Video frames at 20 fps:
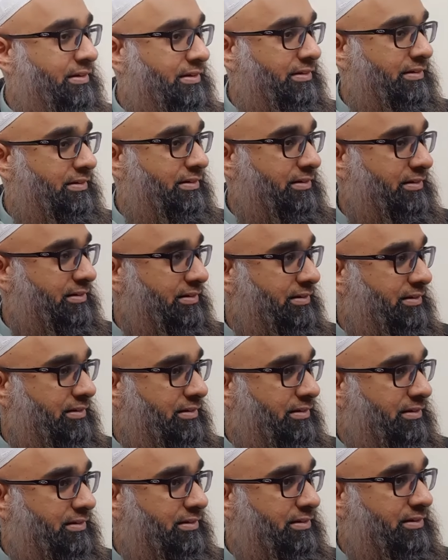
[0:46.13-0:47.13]

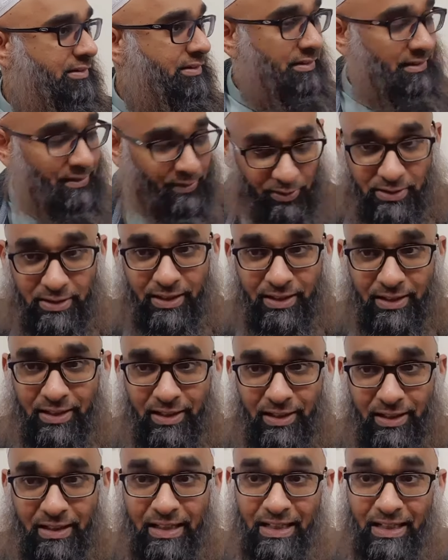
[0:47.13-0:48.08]
Do you understand?